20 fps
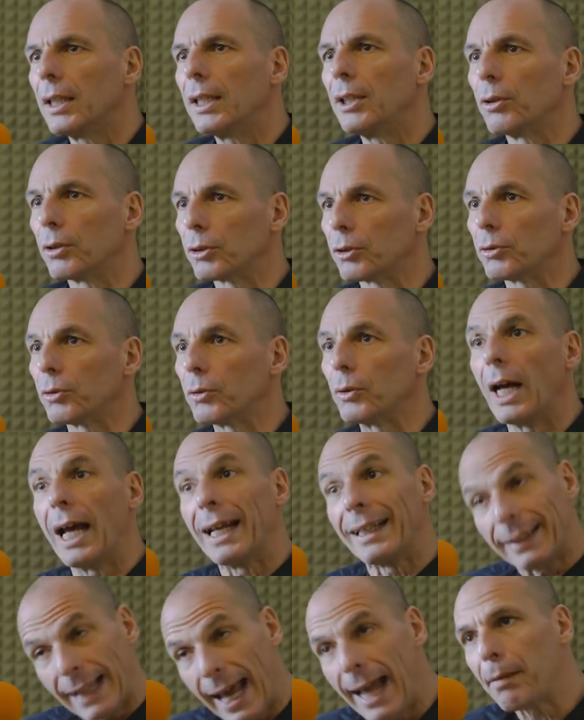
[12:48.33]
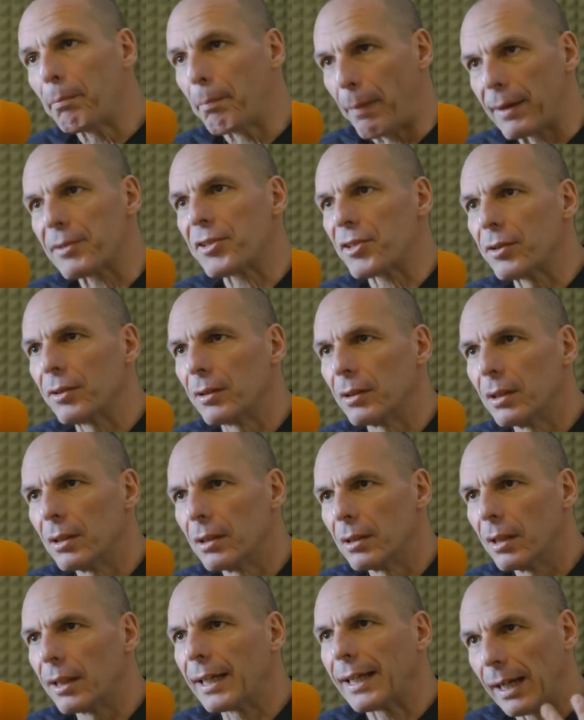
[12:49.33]
in order to and help us
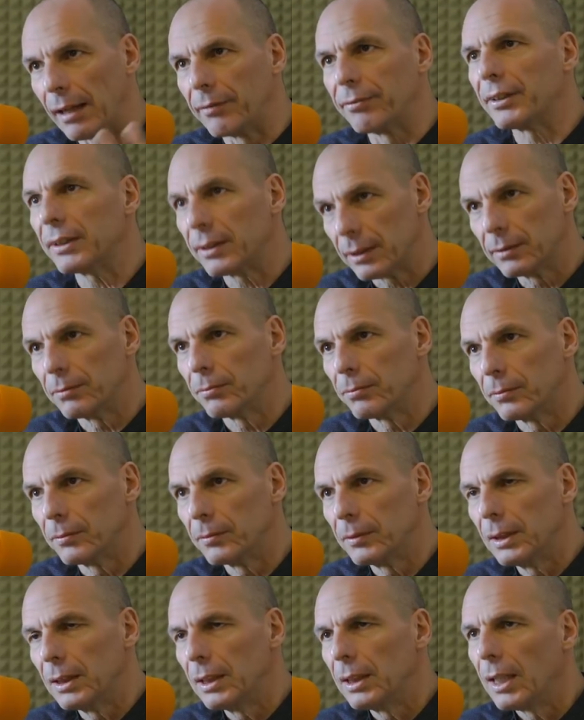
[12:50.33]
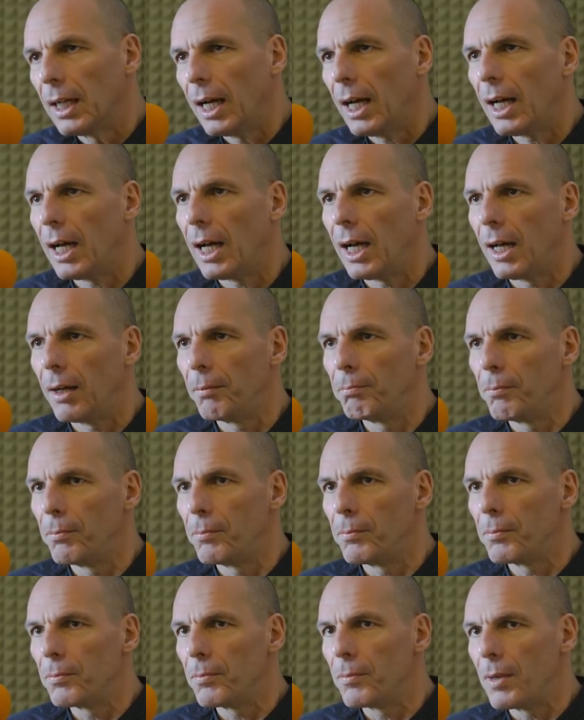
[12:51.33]
recover.
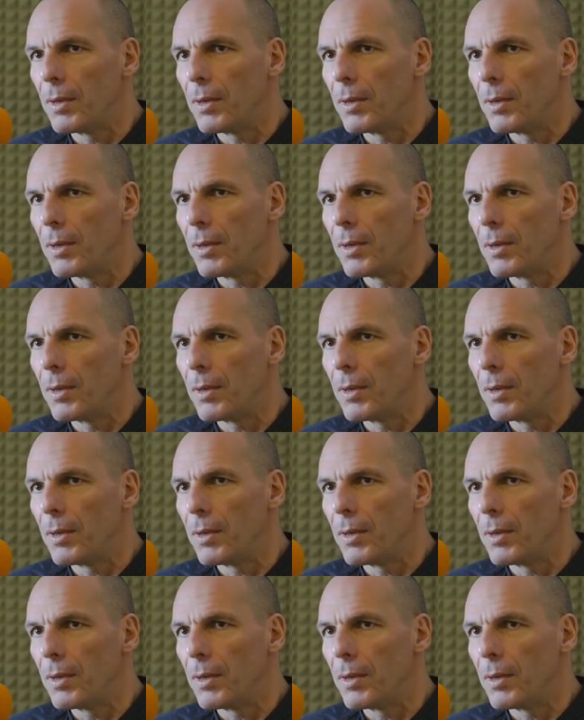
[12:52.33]
Mm.